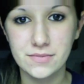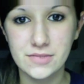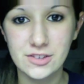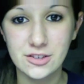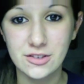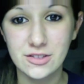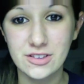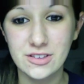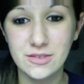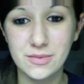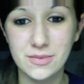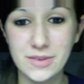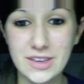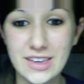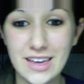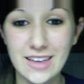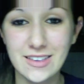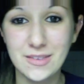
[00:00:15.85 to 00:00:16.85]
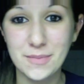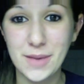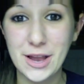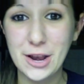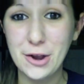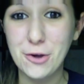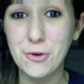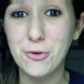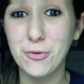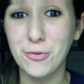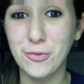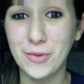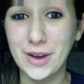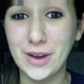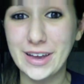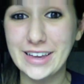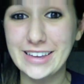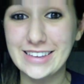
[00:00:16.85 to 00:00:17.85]
So this week has been
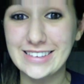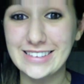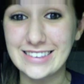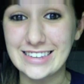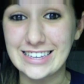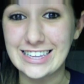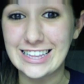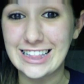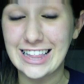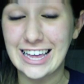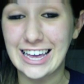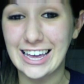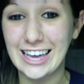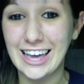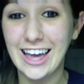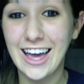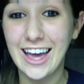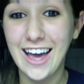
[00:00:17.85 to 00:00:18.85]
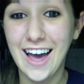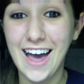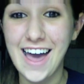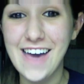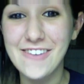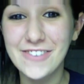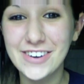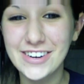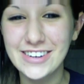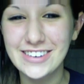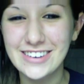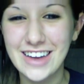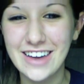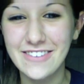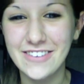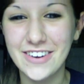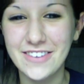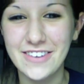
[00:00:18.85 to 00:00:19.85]
crazy. Like every
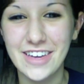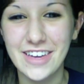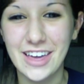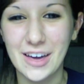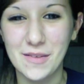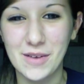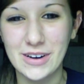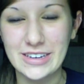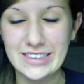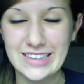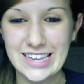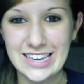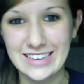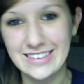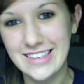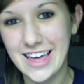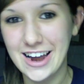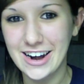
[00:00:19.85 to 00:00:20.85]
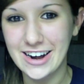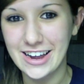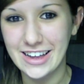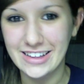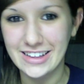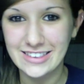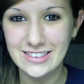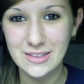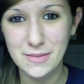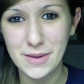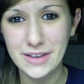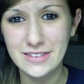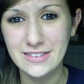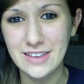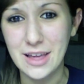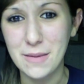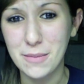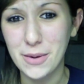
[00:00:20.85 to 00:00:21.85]
every week I'm always like, Saturday is the
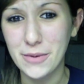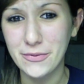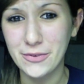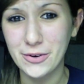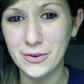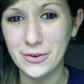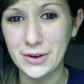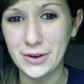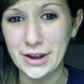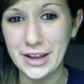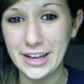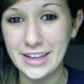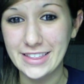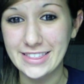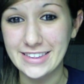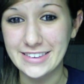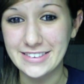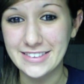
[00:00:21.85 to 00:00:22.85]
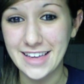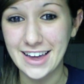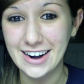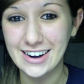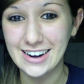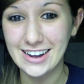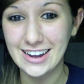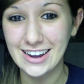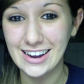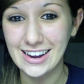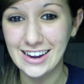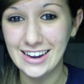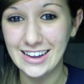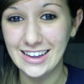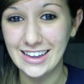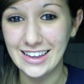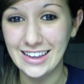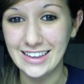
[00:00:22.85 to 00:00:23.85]
best day, but for real, this Saturday
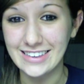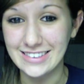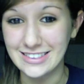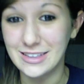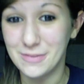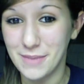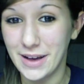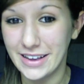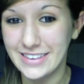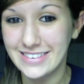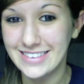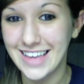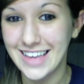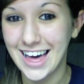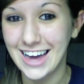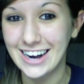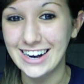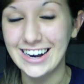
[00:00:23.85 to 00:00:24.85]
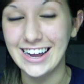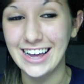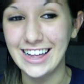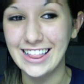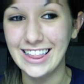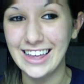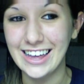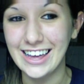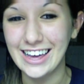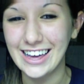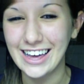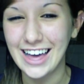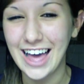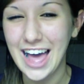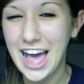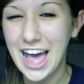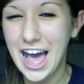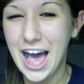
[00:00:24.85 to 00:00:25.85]
is the best Saturday. Like
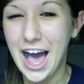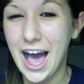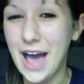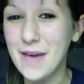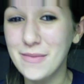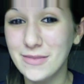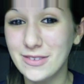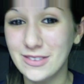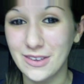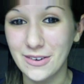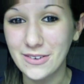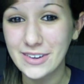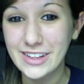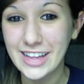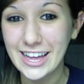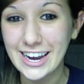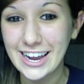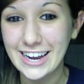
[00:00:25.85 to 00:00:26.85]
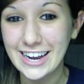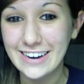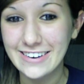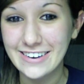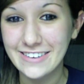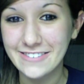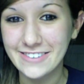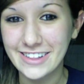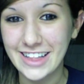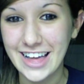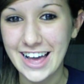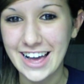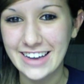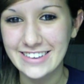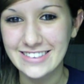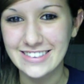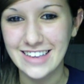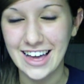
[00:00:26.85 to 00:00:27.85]
I'm so glad I don't have
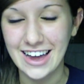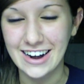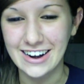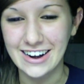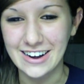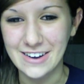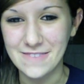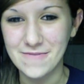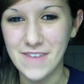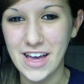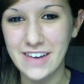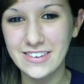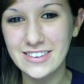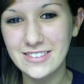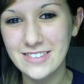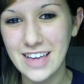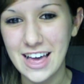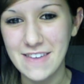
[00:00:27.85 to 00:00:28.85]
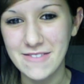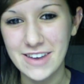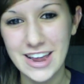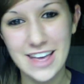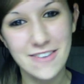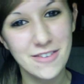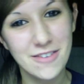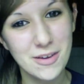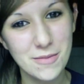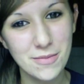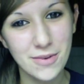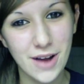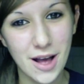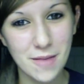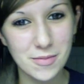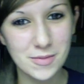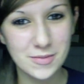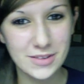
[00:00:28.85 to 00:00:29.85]
class. I don't know. I just I've been having a
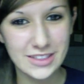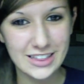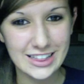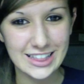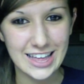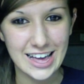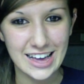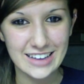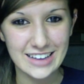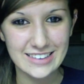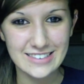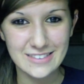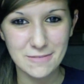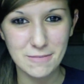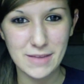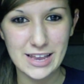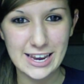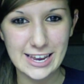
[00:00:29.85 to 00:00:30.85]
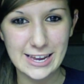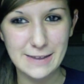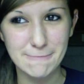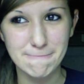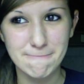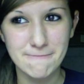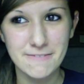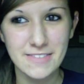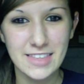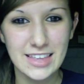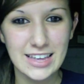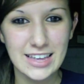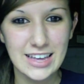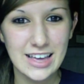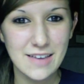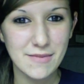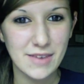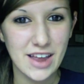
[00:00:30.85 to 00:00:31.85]
problem with class, meaning
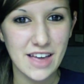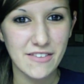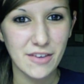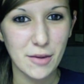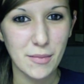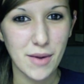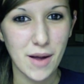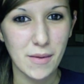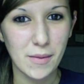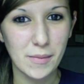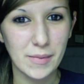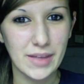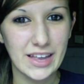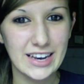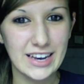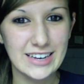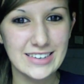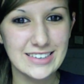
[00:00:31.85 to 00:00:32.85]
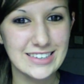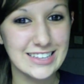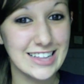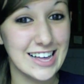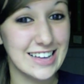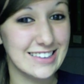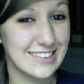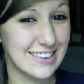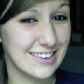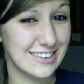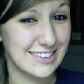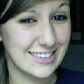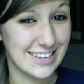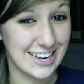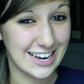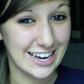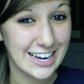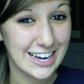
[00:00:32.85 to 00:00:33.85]
I've been having a problem getting to class on
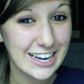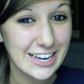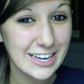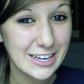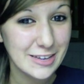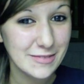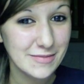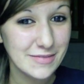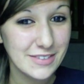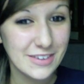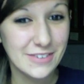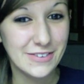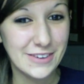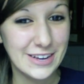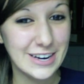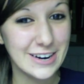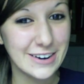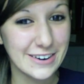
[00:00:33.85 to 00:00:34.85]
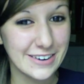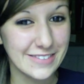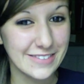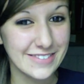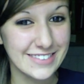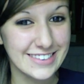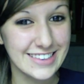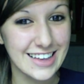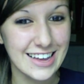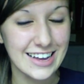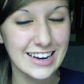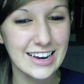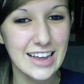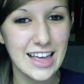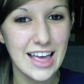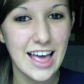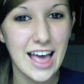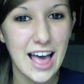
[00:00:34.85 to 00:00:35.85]
time, if you know what I'm saying.
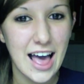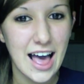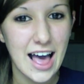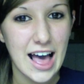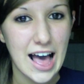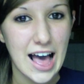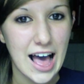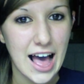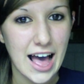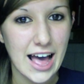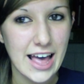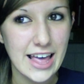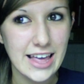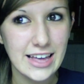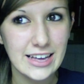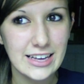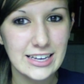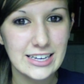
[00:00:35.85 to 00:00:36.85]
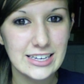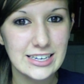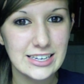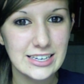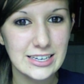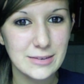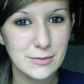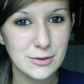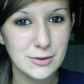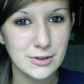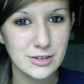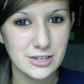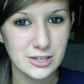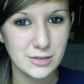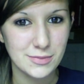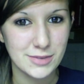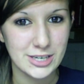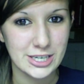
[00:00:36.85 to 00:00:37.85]
I am
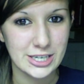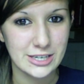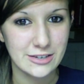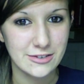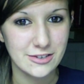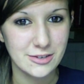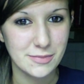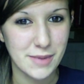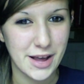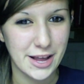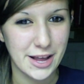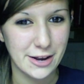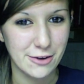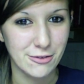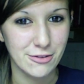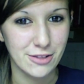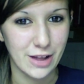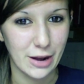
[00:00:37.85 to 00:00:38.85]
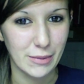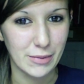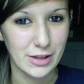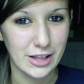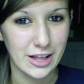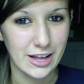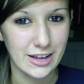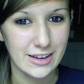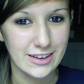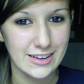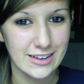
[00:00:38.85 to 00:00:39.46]
going tomorrow to buy a new alarm clock